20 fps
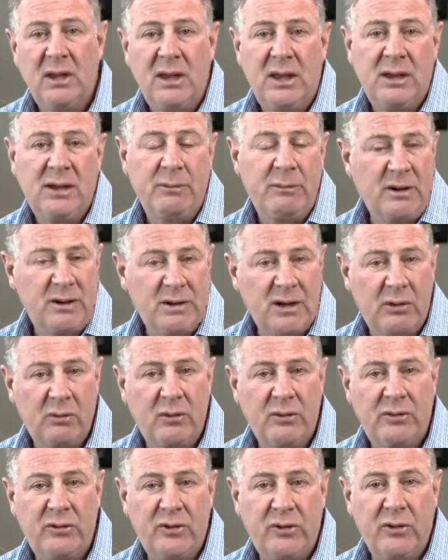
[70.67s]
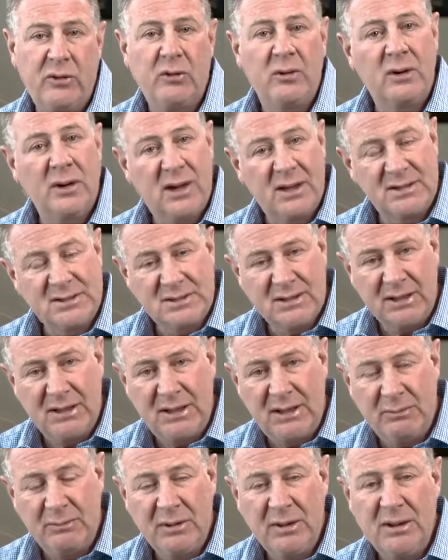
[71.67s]
it can be done with you
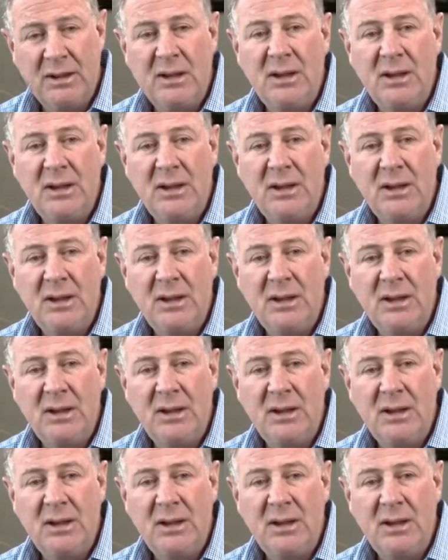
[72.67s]
asleep,